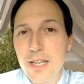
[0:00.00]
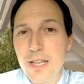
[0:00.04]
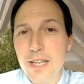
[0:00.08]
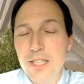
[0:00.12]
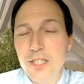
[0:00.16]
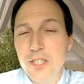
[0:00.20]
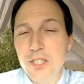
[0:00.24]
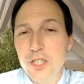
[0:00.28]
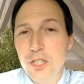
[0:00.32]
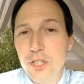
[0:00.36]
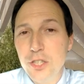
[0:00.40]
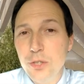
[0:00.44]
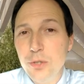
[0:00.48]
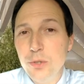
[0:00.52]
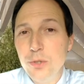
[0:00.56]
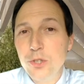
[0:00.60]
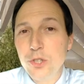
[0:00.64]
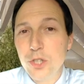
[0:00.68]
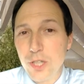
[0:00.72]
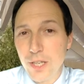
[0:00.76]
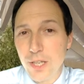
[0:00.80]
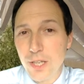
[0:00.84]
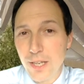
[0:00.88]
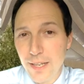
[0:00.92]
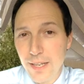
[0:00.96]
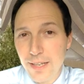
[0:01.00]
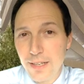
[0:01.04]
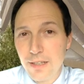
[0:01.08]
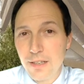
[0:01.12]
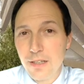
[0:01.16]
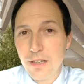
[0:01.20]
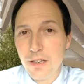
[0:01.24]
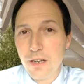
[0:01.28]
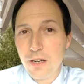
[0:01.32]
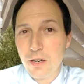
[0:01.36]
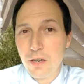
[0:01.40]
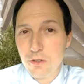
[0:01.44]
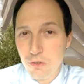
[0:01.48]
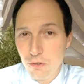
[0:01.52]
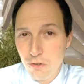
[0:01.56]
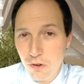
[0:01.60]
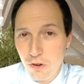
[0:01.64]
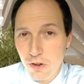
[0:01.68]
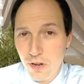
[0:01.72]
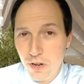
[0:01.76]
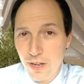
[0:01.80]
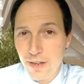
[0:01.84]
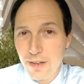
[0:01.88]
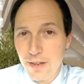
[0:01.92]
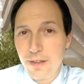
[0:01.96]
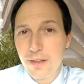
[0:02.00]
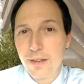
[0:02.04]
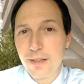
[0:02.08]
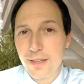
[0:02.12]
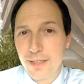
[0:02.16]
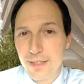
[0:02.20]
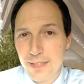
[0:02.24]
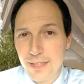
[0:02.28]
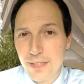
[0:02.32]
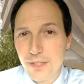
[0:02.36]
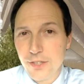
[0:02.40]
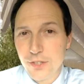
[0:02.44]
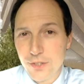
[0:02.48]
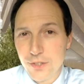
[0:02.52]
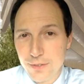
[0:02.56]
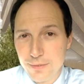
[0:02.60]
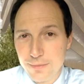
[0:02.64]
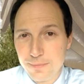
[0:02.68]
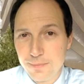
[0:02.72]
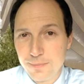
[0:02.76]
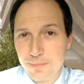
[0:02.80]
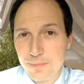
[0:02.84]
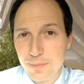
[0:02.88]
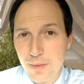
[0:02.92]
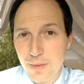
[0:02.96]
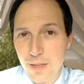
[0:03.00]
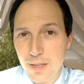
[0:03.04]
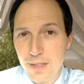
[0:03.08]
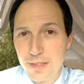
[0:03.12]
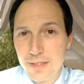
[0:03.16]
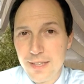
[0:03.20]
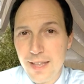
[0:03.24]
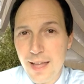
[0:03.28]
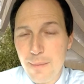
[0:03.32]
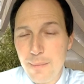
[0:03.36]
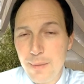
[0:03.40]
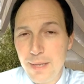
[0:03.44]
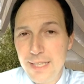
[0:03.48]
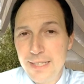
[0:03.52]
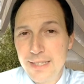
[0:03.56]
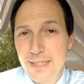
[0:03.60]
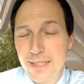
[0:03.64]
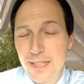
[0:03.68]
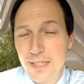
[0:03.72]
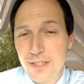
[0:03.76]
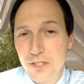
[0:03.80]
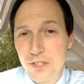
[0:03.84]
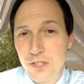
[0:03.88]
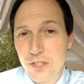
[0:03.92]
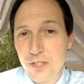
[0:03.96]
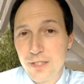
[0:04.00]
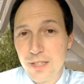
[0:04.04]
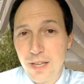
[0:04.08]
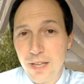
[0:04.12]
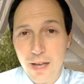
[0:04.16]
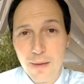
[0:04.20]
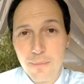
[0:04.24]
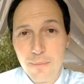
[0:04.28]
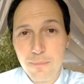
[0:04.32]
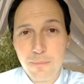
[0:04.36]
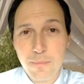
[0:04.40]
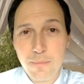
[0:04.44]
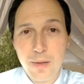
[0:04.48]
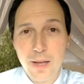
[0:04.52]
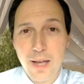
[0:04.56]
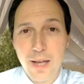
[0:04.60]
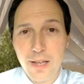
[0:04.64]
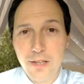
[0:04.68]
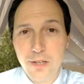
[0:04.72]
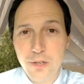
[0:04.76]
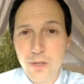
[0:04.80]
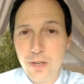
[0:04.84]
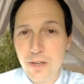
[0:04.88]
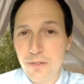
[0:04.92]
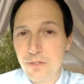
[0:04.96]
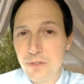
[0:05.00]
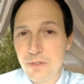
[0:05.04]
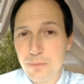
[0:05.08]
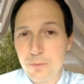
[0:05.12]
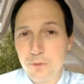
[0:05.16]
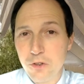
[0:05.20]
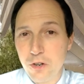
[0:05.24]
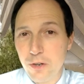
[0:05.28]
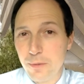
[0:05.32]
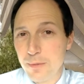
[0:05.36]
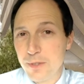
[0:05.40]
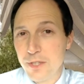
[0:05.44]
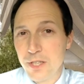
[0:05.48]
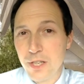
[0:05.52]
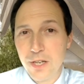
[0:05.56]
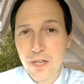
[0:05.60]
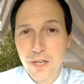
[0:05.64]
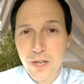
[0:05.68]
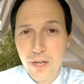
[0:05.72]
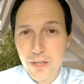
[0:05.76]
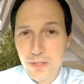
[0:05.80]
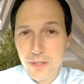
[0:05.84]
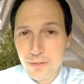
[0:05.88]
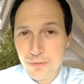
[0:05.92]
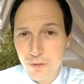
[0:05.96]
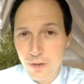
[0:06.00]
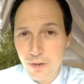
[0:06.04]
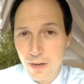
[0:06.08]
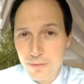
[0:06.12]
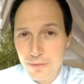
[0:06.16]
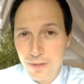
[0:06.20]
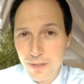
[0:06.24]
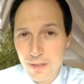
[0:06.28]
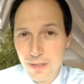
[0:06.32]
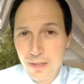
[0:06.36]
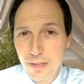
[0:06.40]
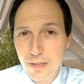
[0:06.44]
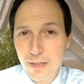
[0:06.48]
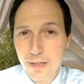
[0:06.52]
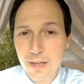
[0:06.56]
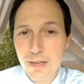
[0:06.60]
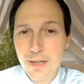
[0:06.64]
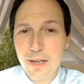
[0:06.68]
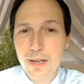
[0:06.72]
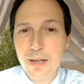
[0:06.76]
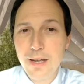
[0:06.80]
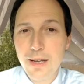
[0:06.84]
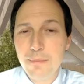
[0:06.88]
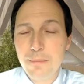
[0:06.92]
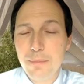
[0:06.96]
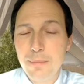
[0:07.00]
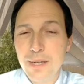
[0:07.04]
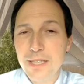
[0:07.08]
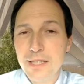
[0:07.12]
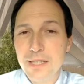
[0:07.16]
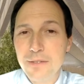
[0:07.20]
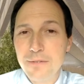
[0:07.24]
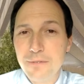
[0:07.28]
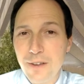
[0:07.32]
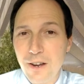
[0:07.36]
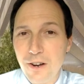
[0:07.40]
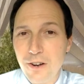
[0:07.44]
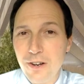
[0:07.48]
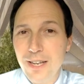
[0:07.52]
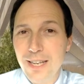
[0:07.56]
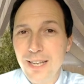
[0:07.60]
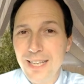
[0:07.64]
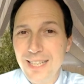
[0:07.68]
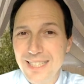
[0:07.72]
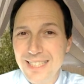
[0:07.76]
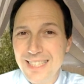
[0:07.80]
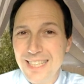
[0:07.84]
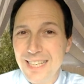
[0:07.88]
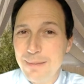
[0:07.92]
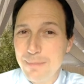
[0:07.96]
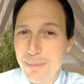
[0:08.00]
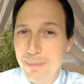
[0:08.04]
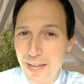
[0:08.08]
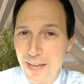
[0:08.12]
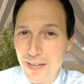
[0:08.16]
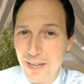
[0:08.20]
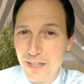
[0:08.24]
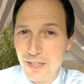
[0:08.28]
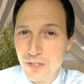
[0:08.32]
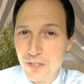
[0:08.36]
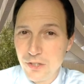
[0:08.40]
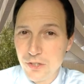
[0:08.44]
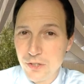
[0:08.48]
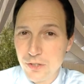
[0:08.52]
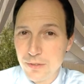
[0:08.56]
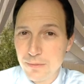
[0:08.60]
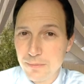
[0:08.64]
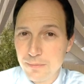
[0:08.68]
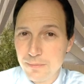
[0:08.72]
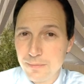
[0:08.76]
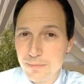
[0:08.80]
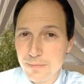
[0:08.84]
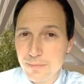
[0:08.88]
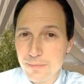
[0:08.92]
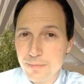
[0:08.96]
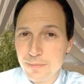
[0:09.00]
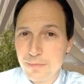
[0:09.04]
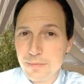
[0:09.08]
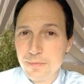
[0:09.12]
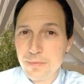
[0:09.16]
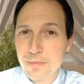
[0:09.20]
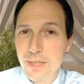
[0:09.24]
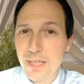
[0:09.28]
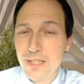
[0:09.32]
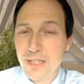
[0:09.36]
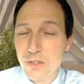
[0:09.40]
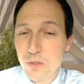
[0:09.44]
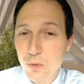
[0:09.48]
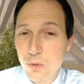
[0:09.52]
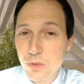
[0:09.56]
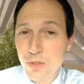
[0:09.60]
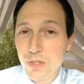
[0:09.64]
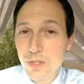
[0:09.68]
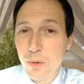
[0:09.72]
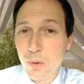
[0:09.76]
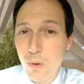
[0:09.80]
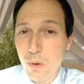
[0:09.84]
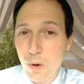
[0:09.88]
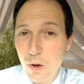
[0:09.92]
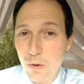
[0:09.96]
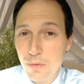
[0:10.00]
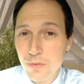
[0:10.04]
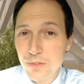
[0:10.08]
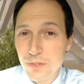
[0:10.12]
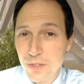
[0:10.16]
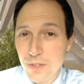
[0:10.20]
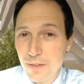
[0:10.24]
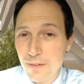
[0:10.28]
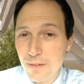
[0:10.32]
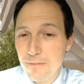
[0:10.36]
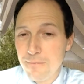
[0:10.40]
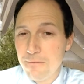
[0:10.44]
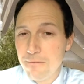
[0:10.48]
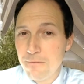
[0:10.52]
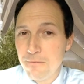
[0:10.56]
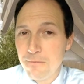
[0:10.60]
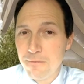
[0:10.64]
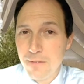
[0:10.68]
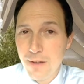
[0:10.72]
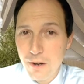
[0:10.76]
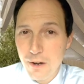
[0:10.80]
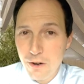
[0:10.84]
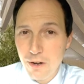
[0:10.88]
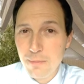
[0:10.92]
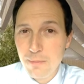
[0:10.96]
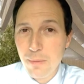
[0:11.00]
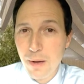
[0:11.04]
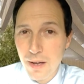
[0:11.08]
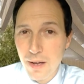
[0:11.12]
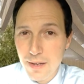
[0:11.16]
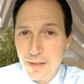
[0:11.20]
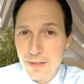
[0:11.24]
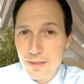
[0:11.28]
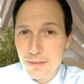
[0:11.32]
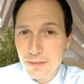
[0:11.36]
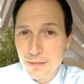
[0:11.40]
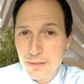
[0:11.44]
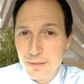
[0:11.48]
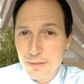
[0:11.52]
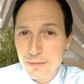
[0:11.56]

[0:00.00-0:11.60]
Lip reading: is usually a chronic condition. So that means it doesn't just come and you give some treatment and it goes forever, but it's very easily managed. It's also often very mild.